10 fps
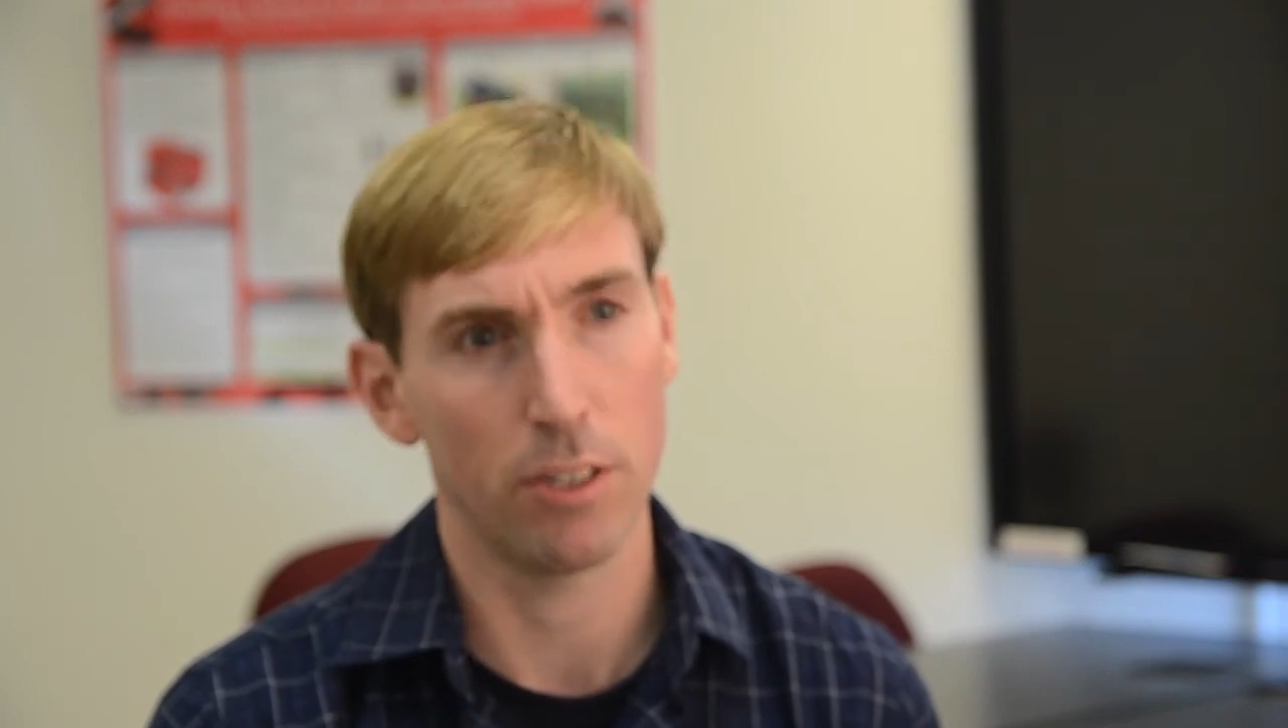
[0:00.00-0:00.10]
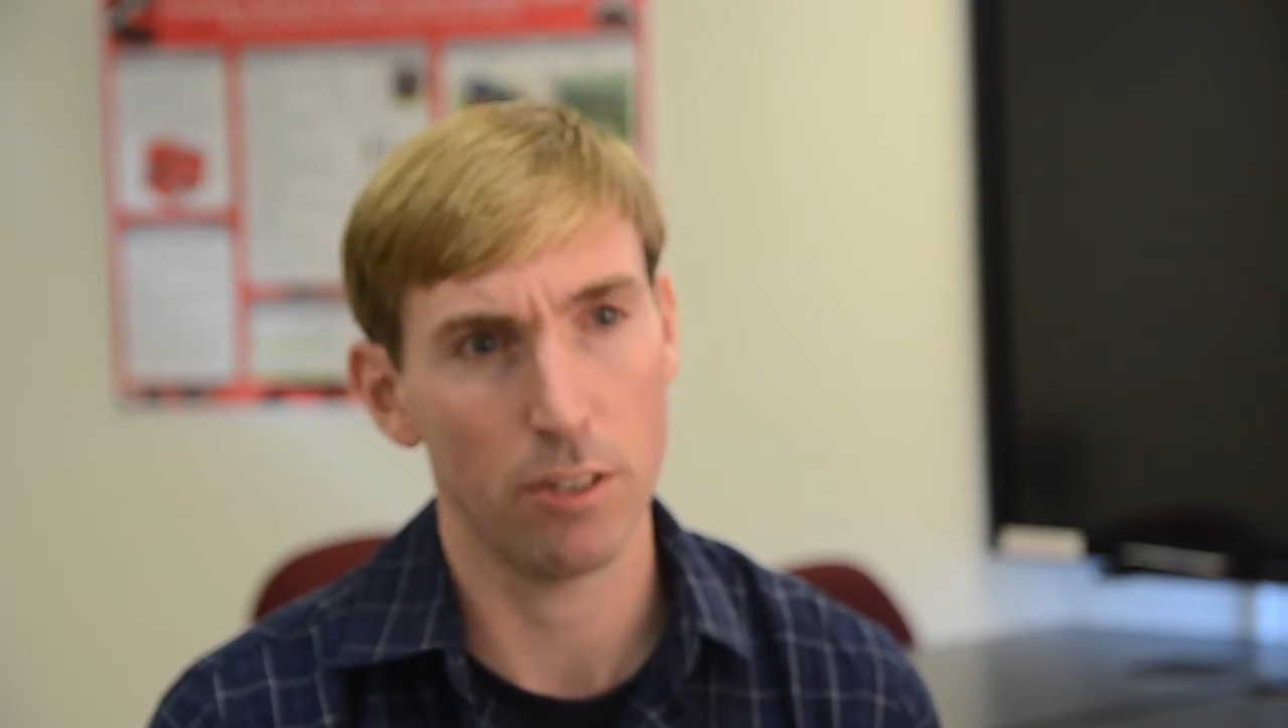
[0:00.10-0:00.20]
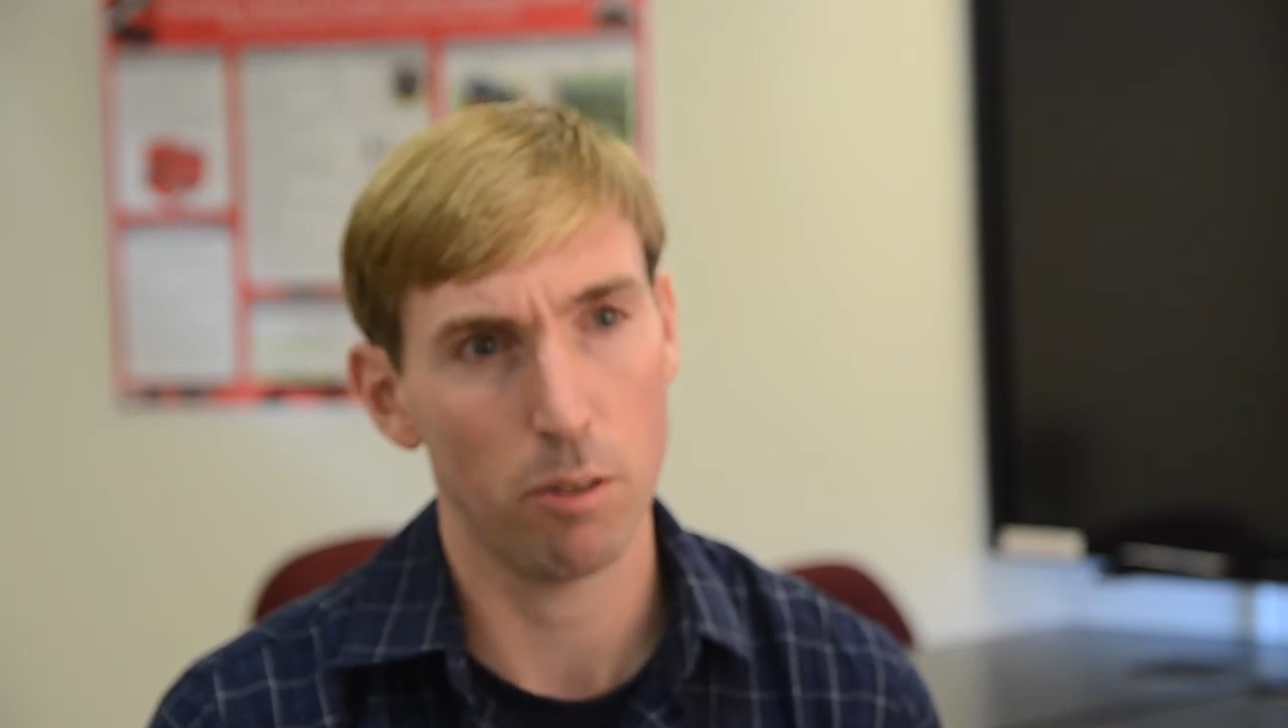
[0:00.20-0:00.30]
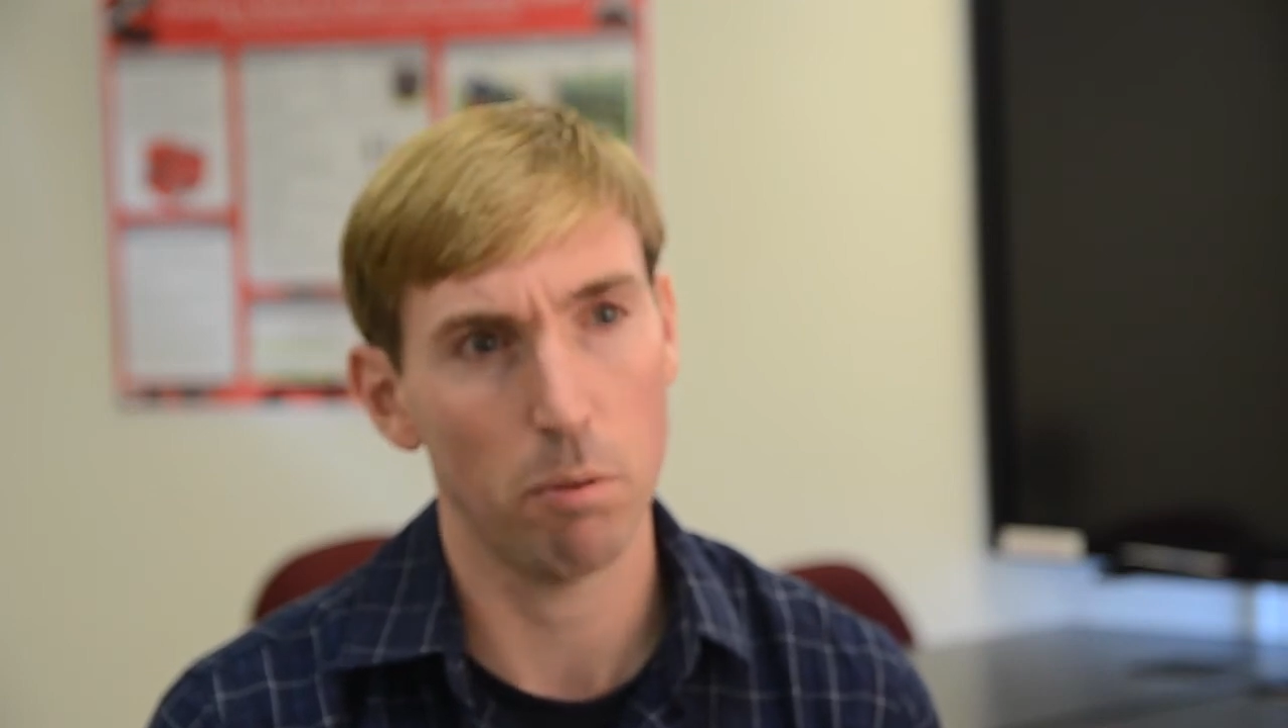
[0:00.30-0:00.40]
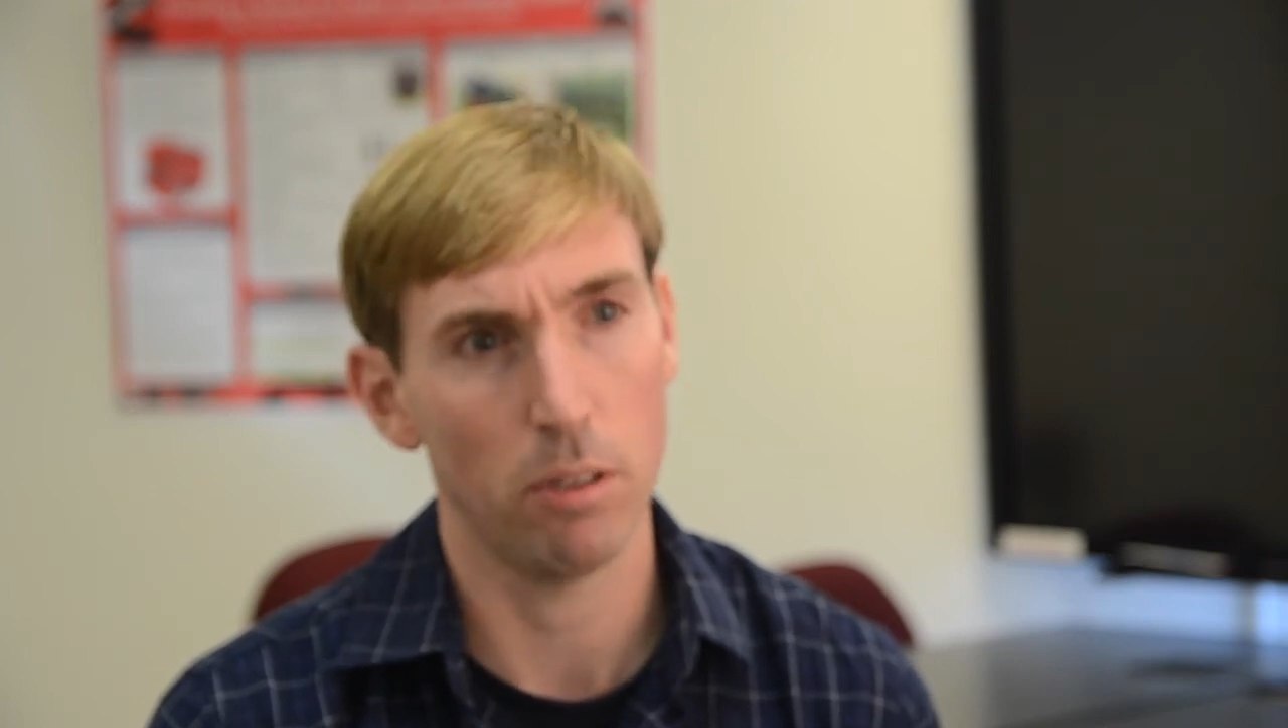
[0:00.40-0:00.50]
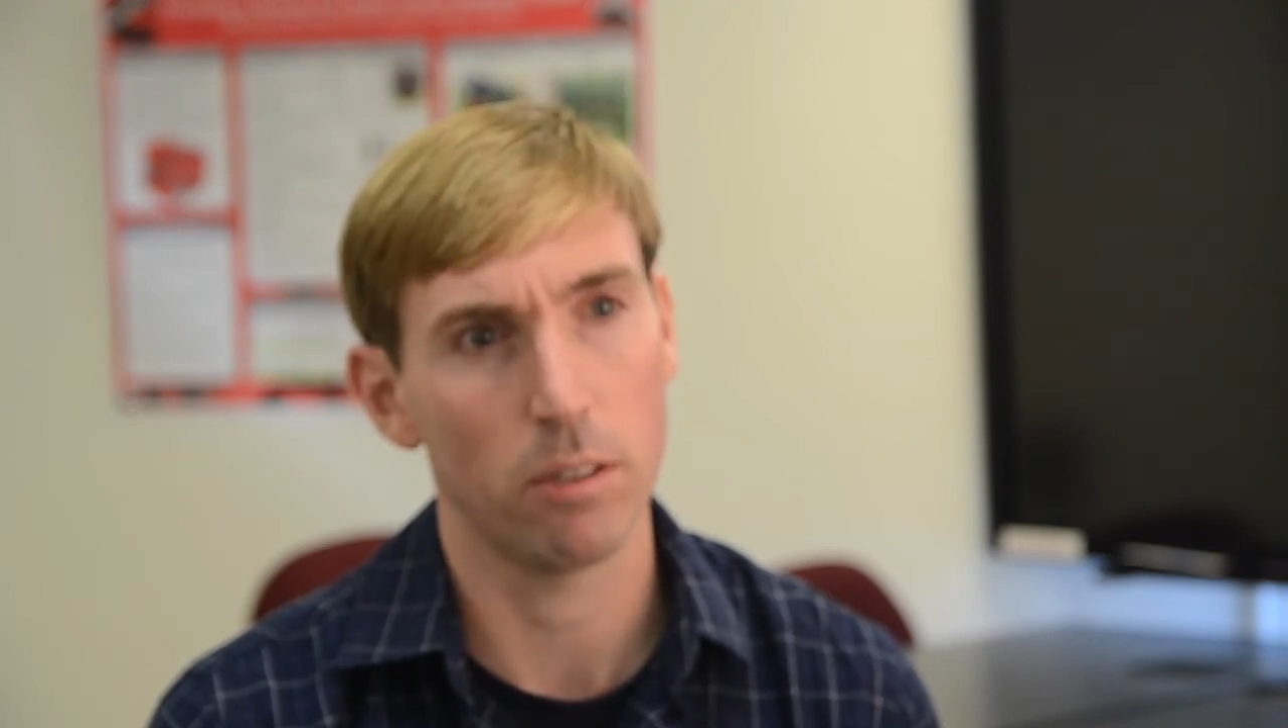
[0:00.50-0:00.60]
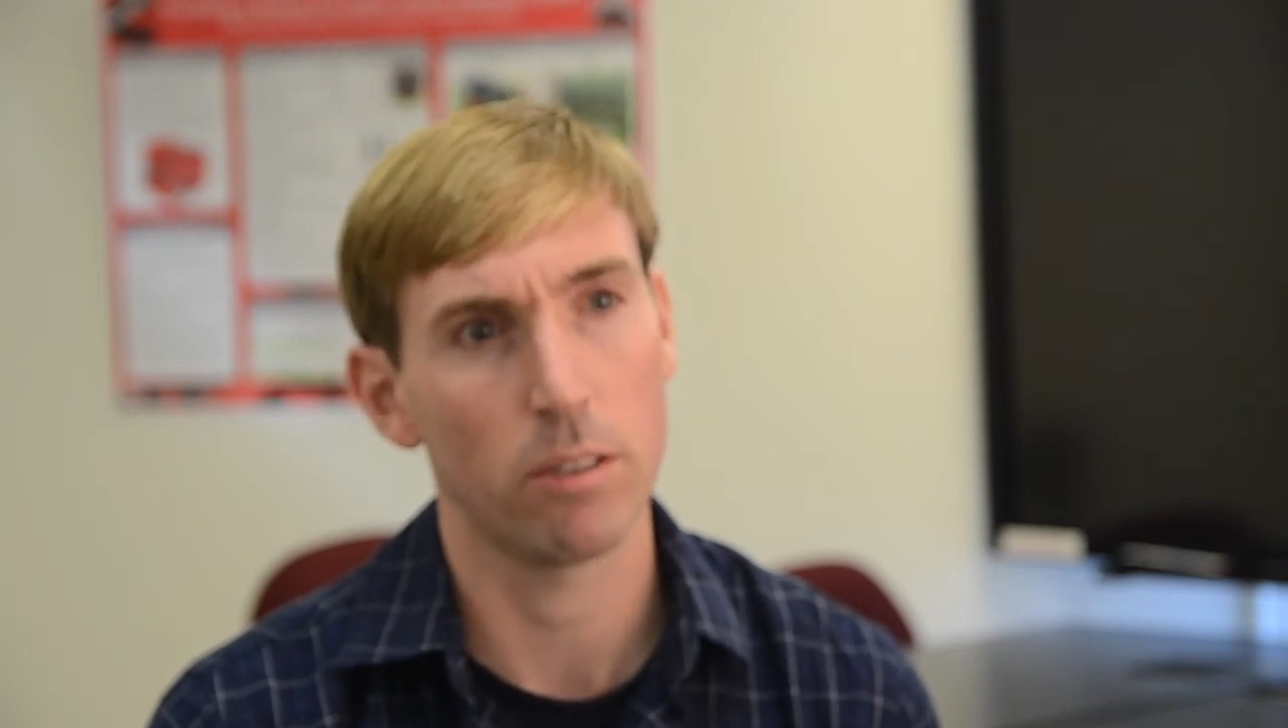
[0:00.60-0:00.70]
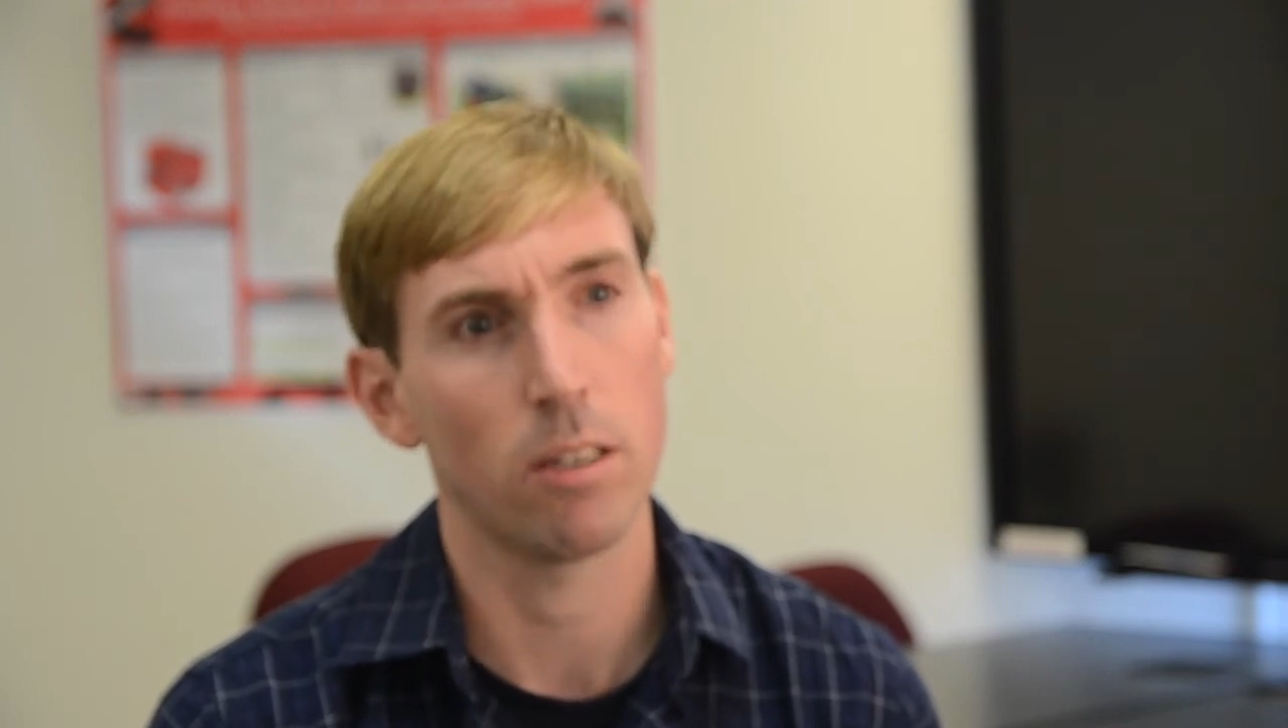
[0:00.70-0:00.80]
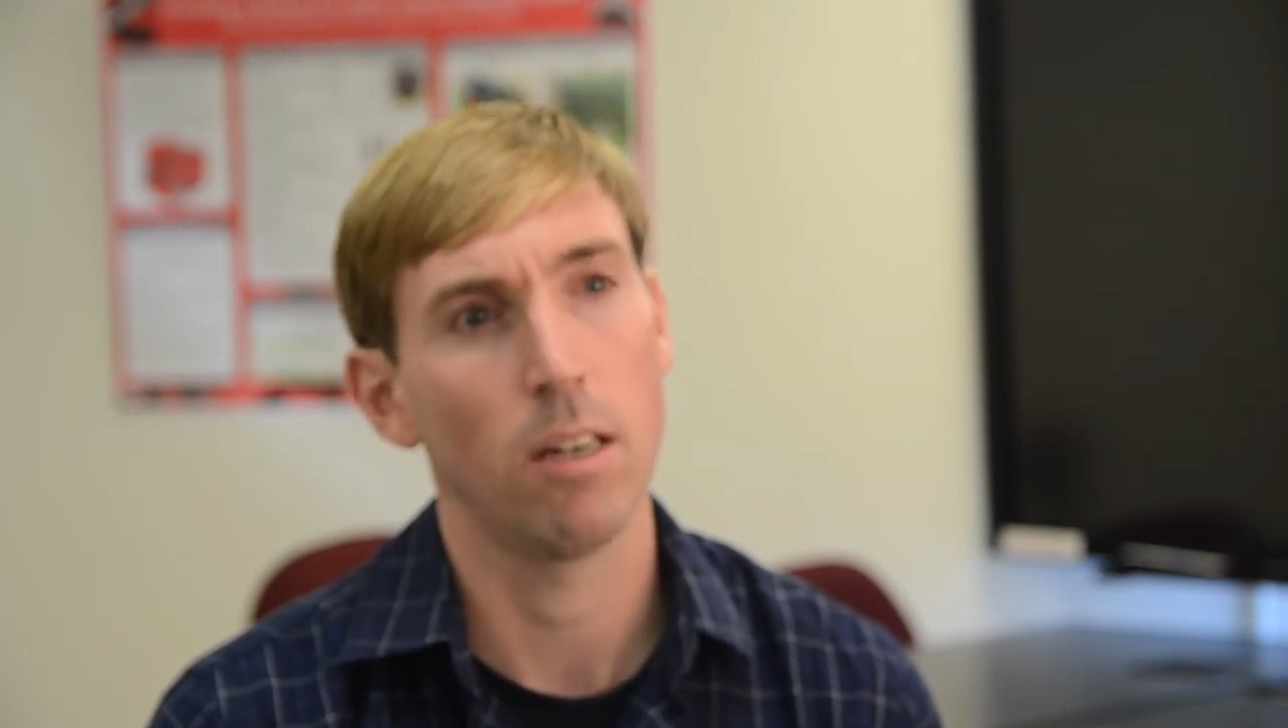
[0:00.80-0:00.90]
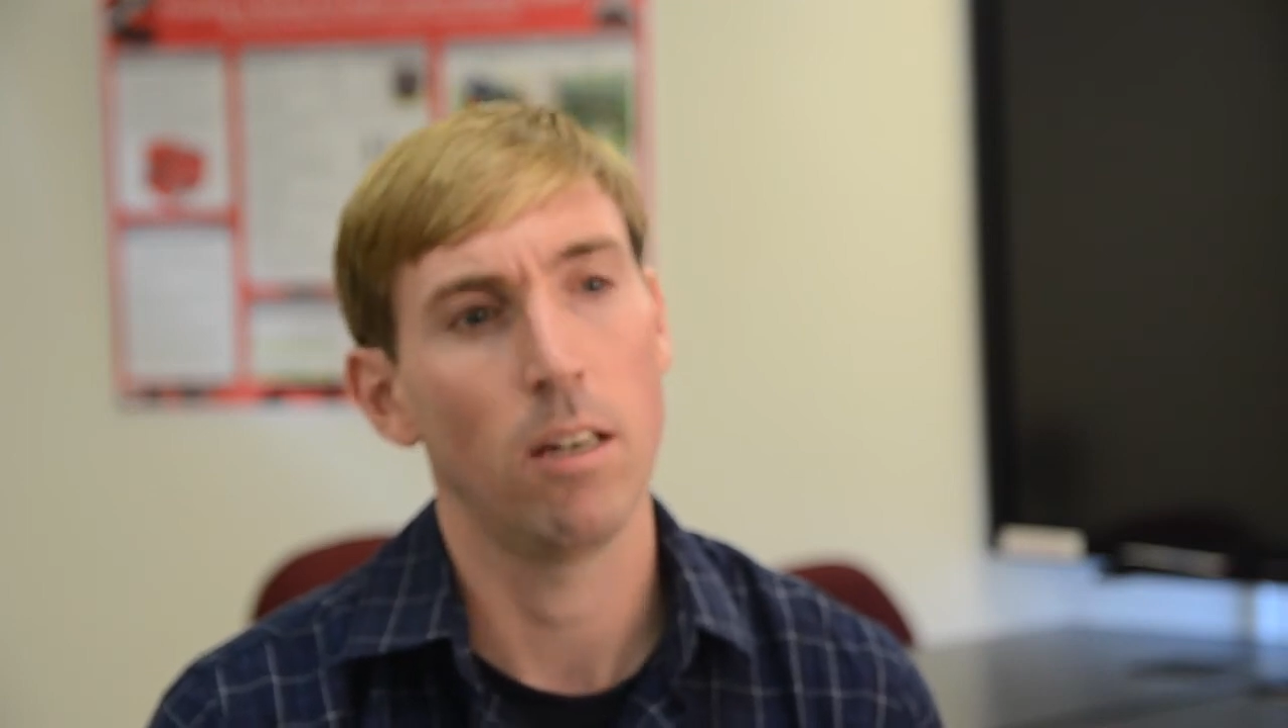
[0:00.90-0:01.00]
disciplines,